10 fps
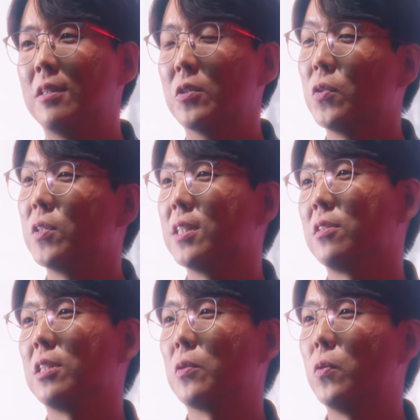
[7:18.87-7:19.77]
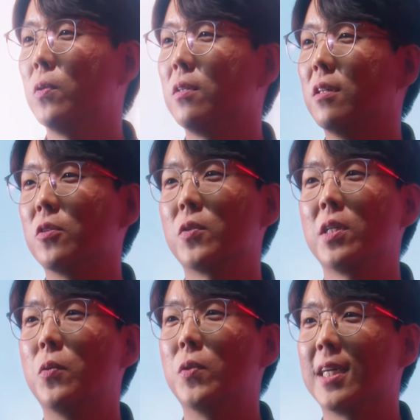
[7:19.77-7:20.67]
I cannot wait.
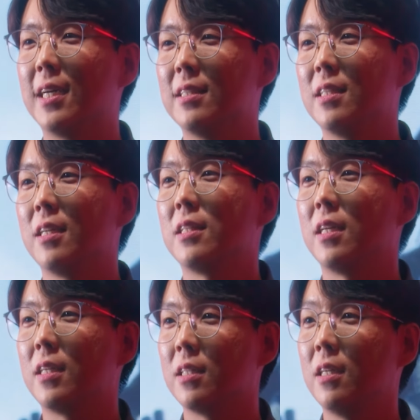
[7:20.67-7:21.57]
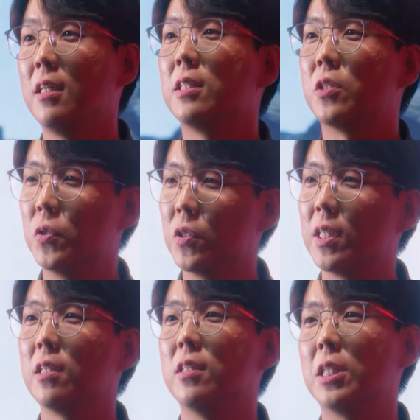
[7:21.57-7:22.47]
Let me know in the comment section
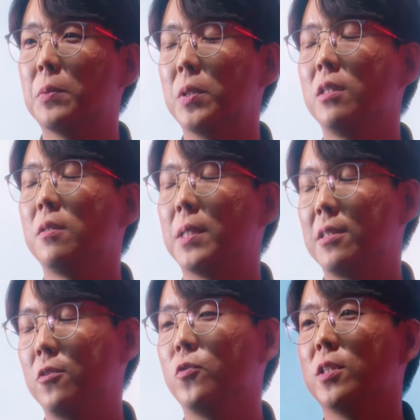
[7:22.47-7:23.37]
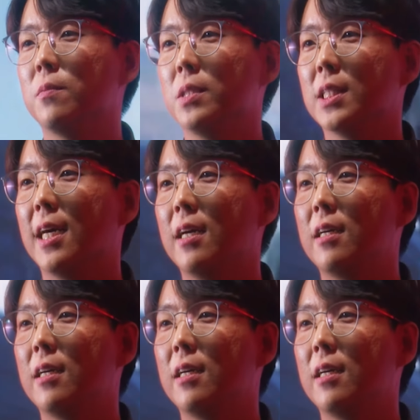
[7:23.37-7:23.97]
what did you think about this dev chat?